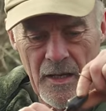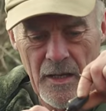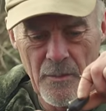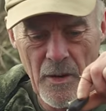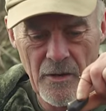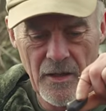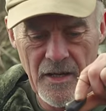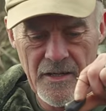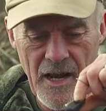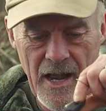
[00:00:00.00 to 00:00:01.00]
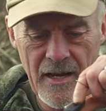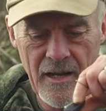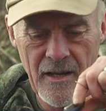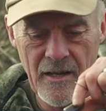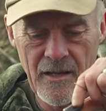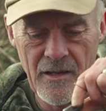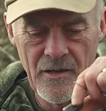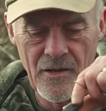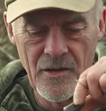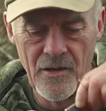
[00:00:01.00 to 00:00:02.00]
You poke your tag
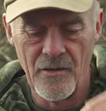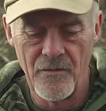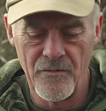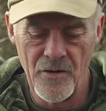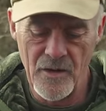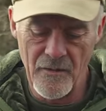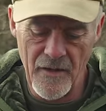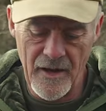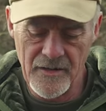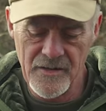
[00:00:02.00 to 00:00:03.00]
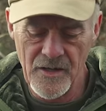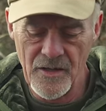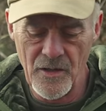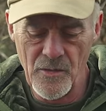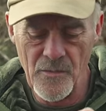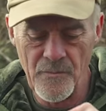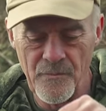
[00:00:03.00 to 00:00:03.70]
through the fat circle,